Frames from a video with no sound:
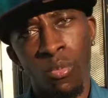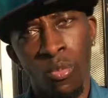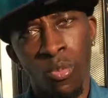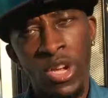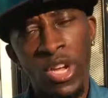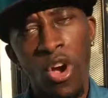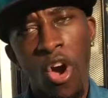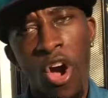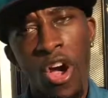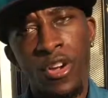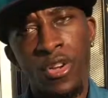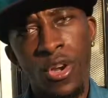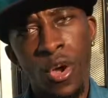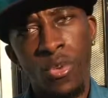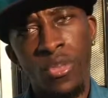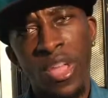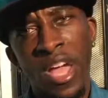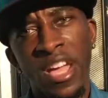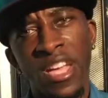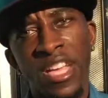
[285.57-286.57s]
we all
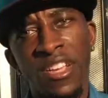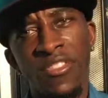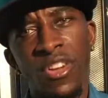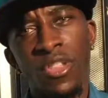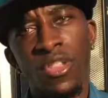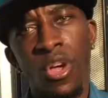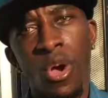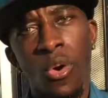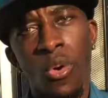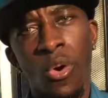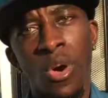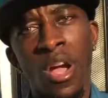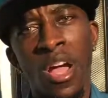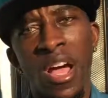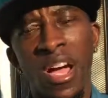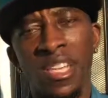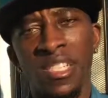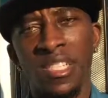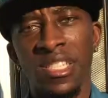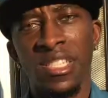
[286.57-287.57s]
know that even though
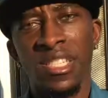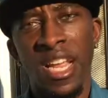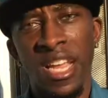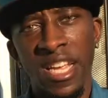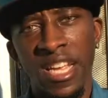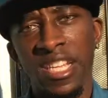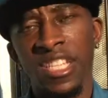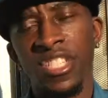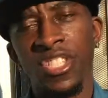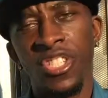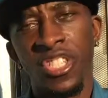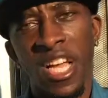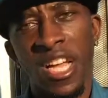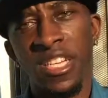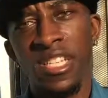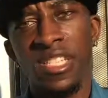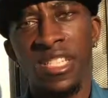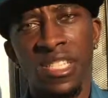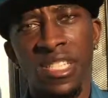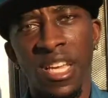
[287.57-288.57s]
a snake can shed
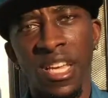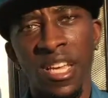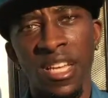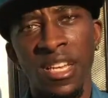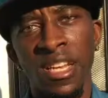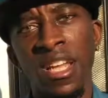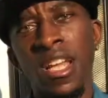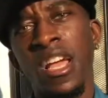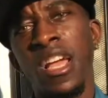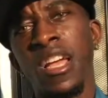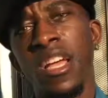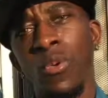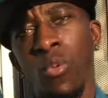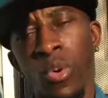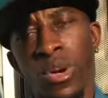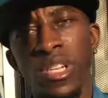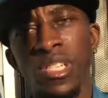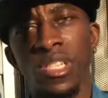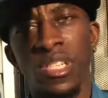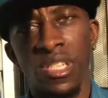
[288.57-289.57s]
its skin,
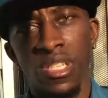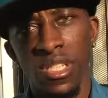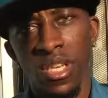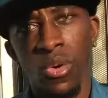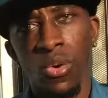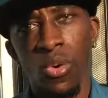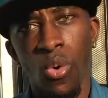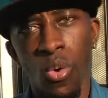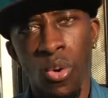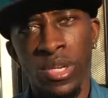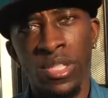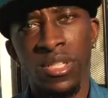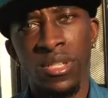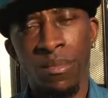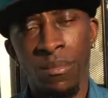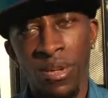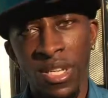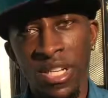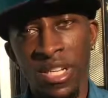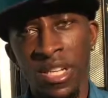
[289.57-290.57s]
what is it still going to
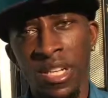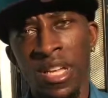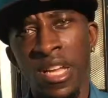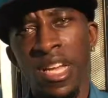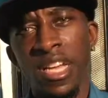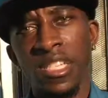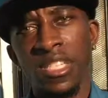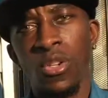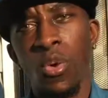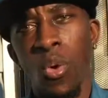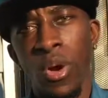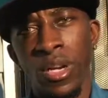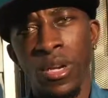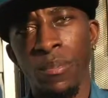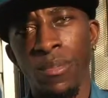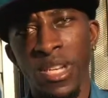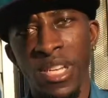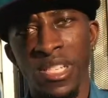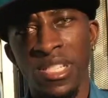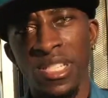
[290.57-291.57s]
be? It's going to
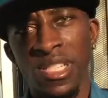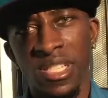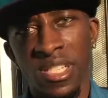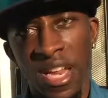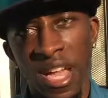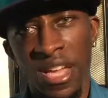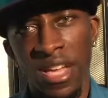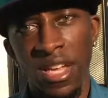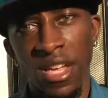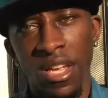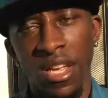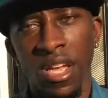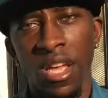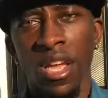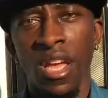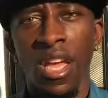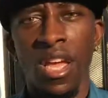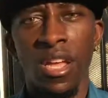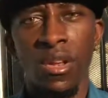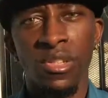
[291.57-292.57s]
be a snake.
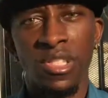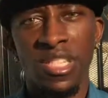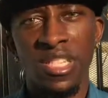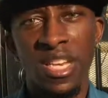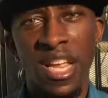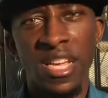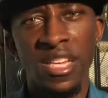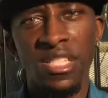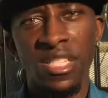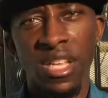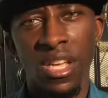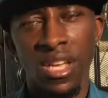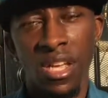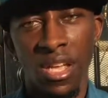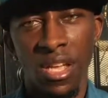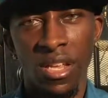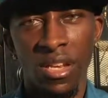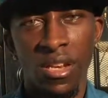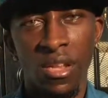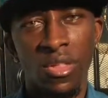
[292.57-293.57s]
And
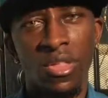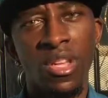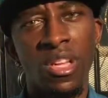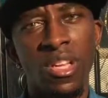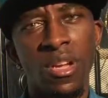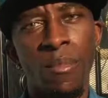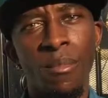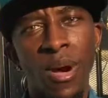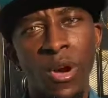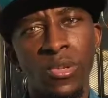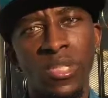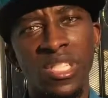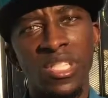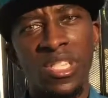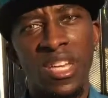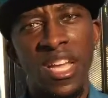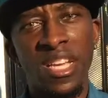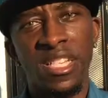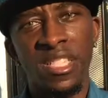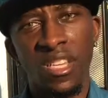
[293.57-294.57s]
the thing about
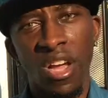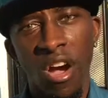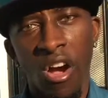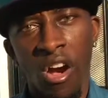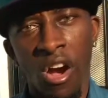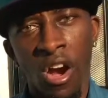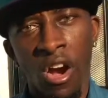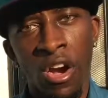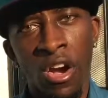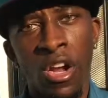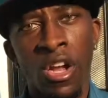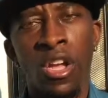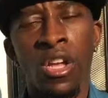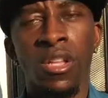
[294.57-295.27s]
snakes are,